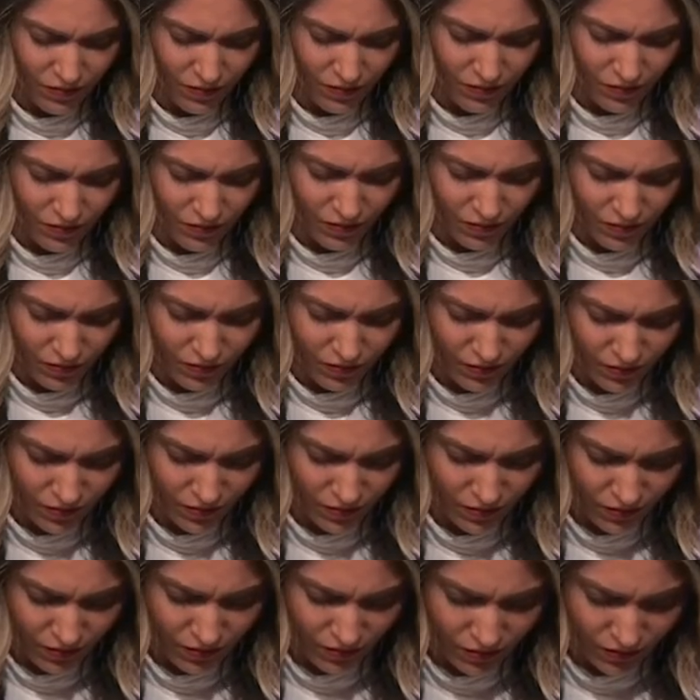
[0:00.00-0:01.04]
will hear,
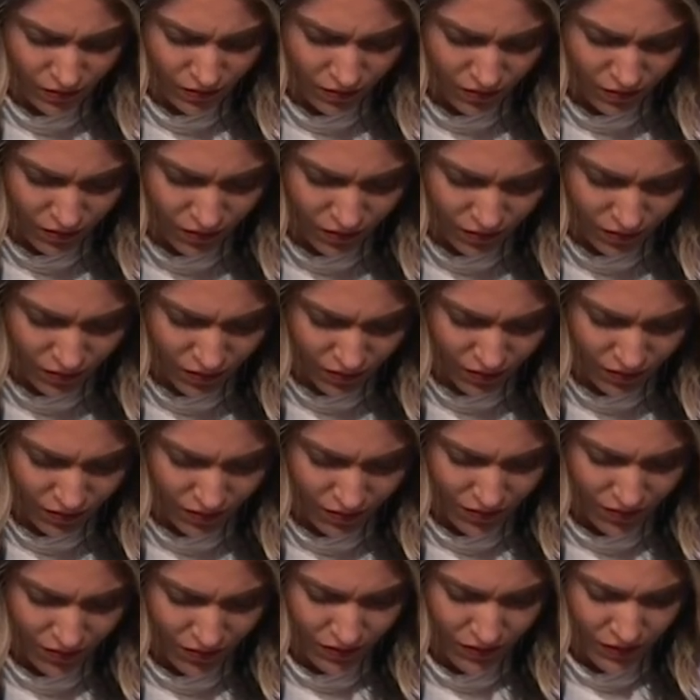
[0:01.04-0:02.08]
"Well done,
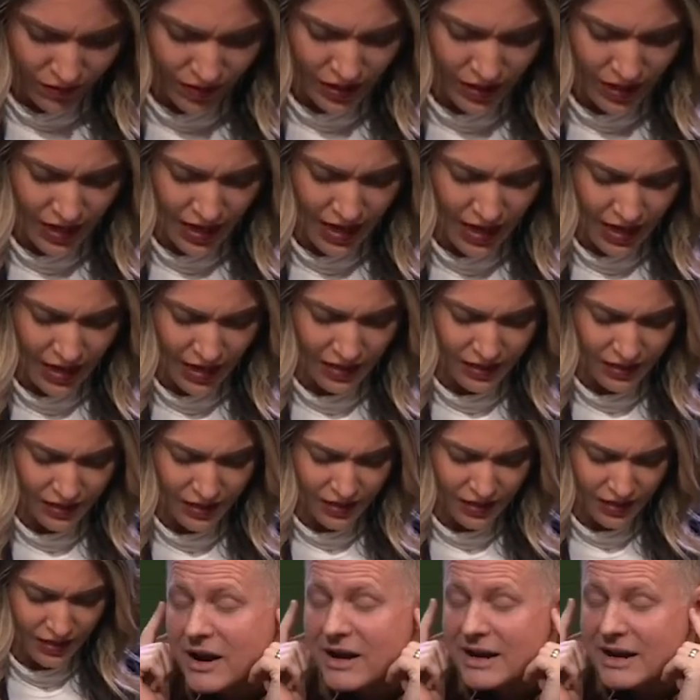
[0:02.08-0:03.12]
good and faithful yes. servant." I
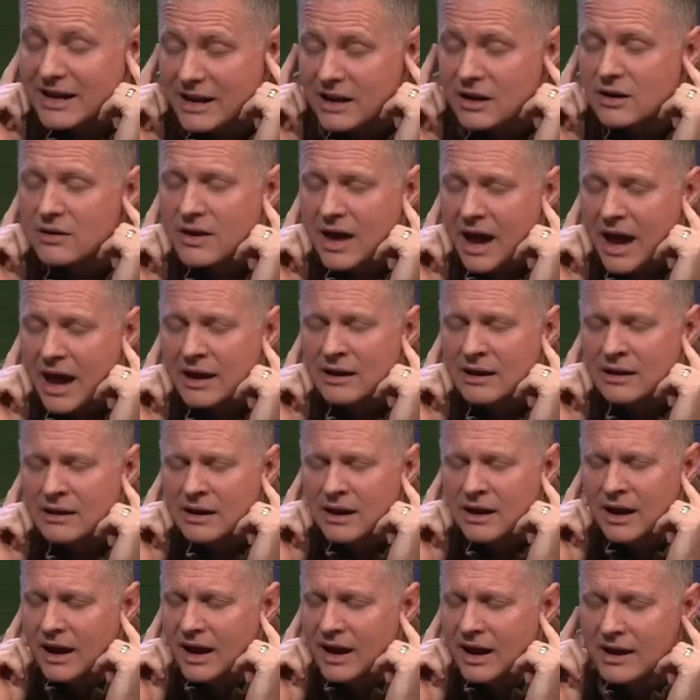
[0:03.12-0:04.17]
want to hear that,
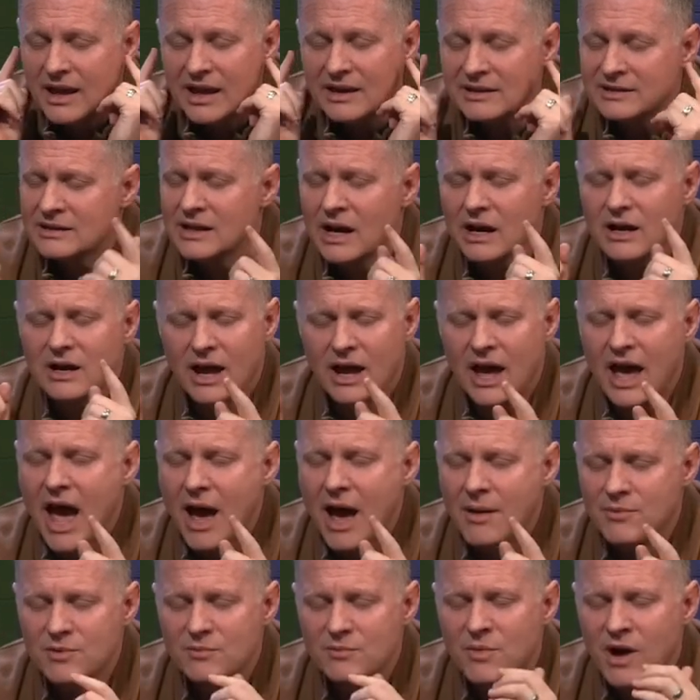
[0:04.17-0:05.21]
Amen. and that's not going to
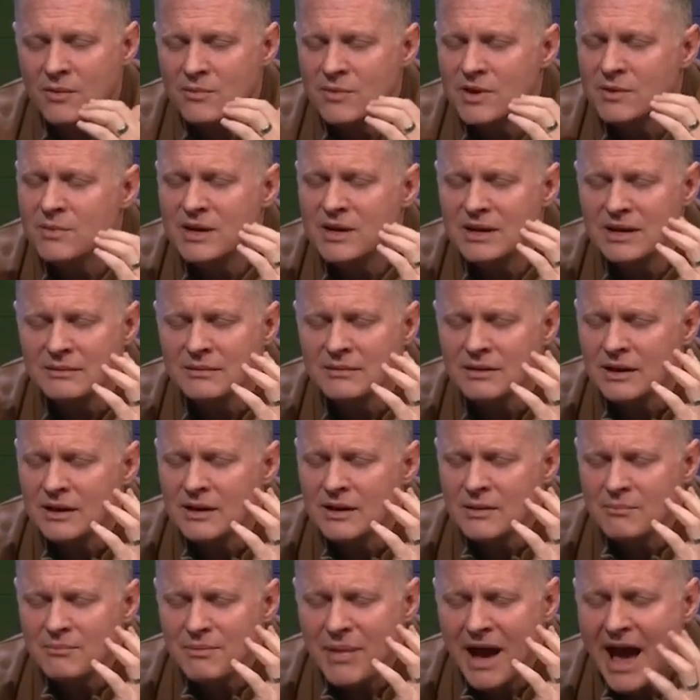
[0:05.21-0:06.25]
happen by me being
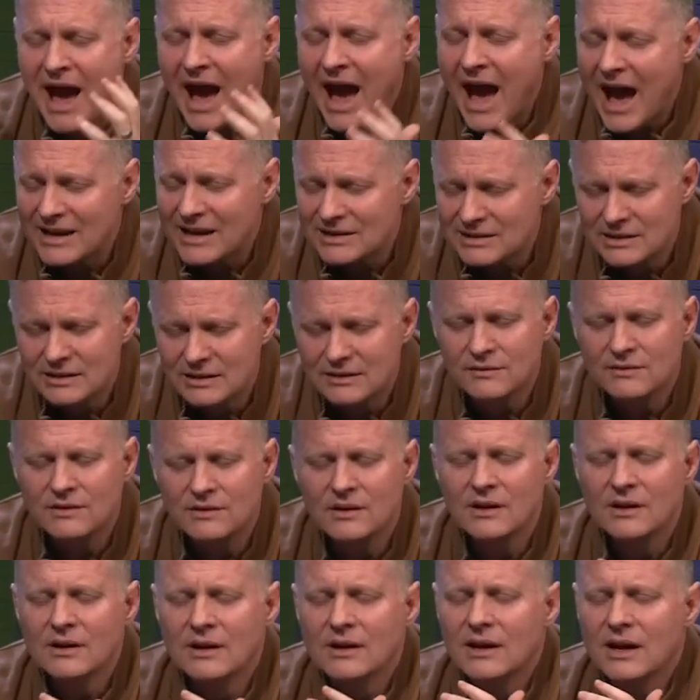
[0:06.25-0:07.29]
passive.
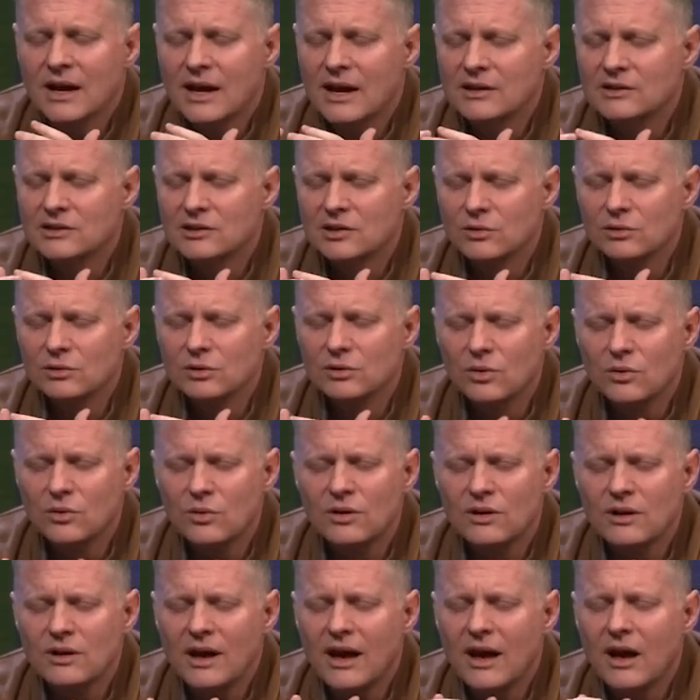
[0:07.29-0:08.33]
And so,
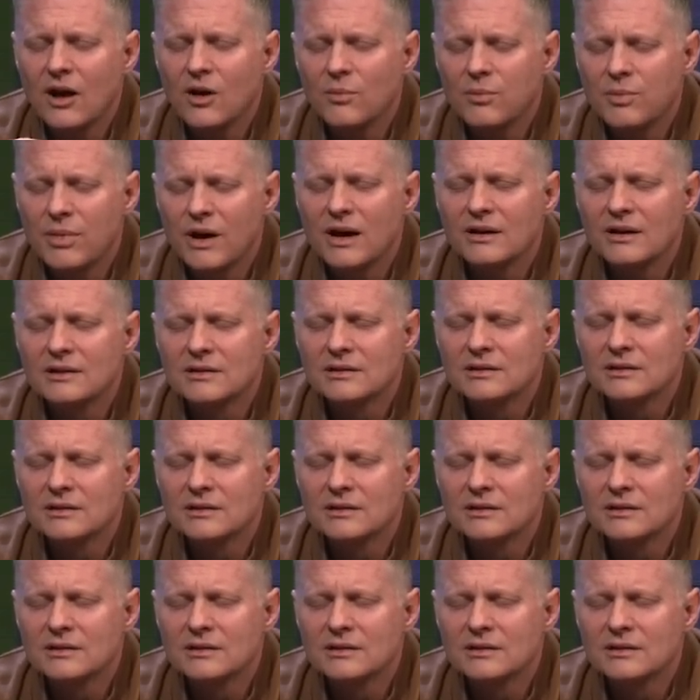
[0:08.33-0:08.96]
Lord, help us